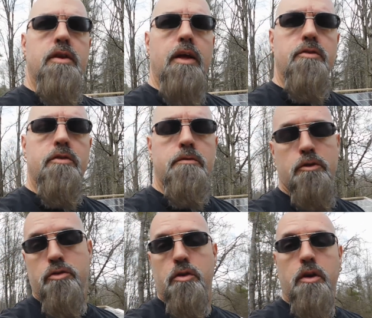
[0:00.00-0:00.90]
test,
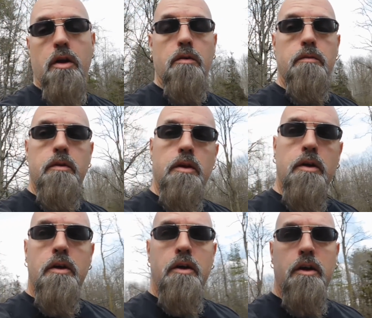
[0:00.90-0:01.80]
just so you know,
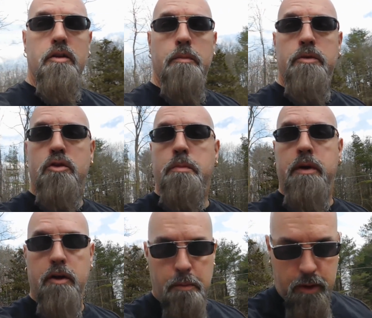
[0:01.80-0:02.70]
because I'm a stupid
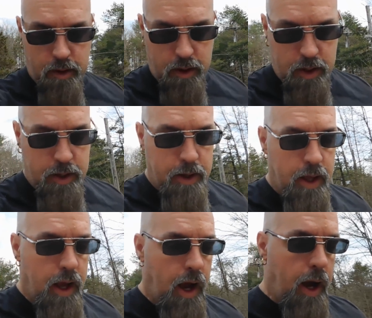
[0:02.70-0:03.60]
hillbilly.
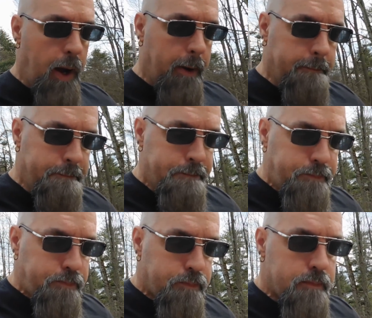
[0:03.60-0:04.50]
Um,
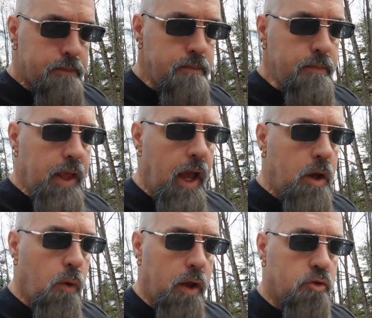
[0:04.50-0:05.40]

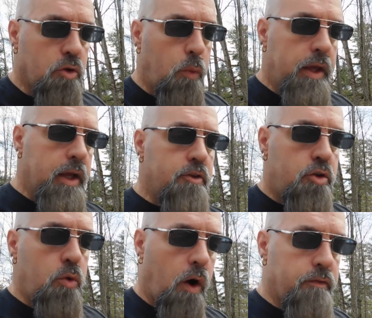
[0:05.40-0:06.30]
anyway, so we get
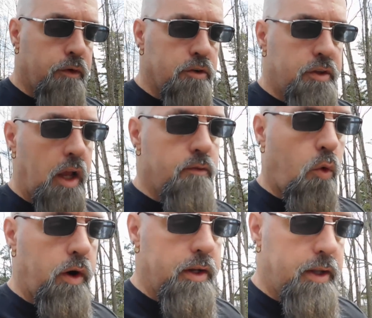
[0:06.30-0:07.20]
to our first day of
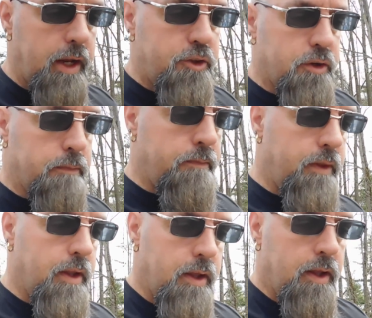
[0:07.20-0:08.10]
orientation,
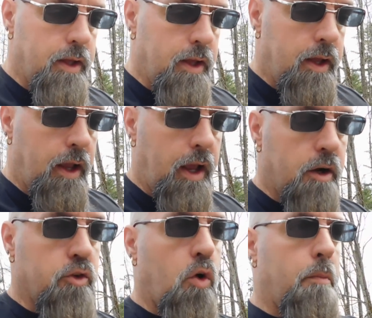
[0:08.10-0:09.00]
and
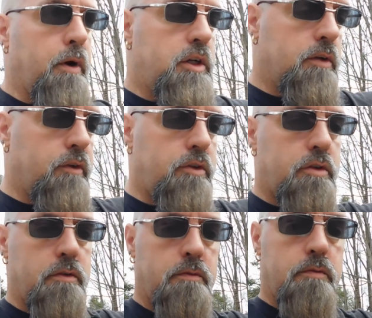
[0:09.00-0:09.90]
there's a whole bunch of us,
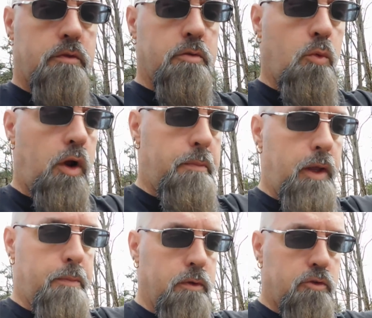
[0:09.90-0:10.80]
some white
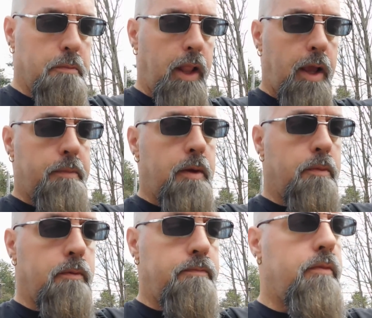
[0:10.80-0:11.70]
people, some black people,